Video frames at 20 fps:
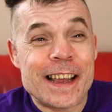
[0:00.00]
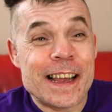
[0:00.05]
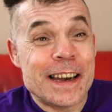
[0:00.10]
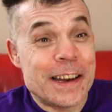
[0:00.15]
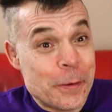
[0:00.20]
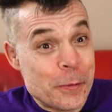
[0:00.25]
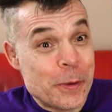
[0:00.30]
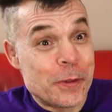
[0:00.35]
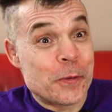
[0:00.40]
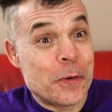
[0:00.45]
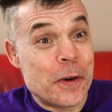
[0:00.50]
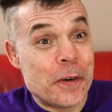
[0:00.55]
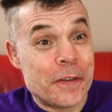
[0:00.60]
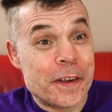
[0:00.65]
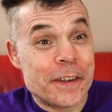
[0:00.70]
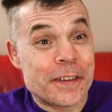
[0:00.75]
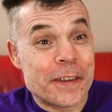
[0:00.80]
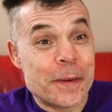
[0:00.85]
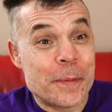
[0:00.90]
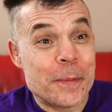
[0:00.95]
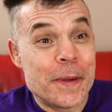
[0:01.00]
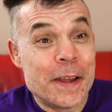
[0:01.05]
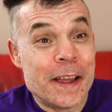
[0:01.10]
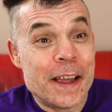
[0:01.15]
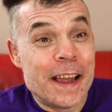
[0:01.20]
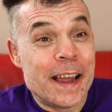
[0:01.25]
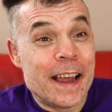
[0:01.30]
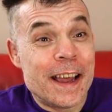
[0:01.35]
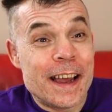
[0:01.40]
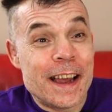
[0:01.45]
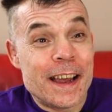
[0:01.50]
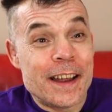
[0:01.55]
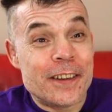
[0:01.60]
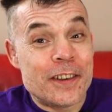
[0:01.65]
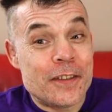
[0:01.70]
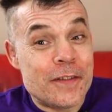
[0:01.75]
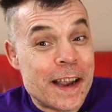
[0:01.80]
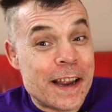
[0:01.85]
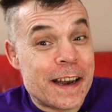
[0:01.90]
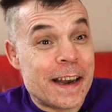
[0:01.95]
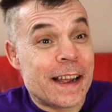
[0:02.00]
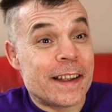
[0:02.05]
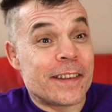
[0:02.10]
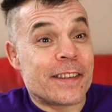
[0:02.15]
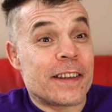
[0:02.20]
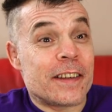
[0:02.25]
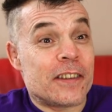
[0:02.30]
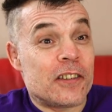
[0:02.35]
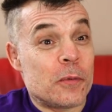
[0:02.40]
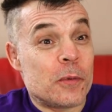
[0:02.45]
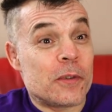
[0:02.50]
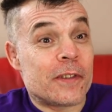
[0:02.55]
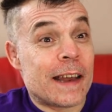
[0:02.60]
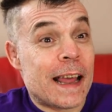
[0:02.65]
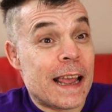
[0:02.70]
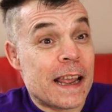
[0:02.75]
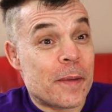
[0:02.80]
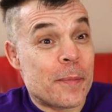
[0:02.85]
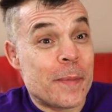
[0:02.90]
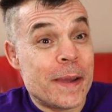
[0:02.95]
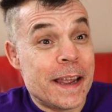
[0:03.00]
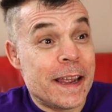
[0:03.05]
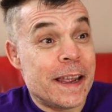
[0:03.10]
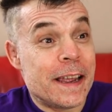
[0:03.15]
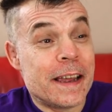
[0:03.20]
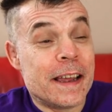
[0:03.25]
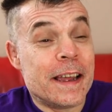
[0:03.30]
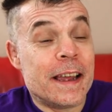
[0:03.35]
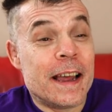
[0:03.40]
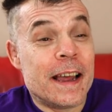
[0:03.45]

lady with dwarfism, and she recognised that she was like me.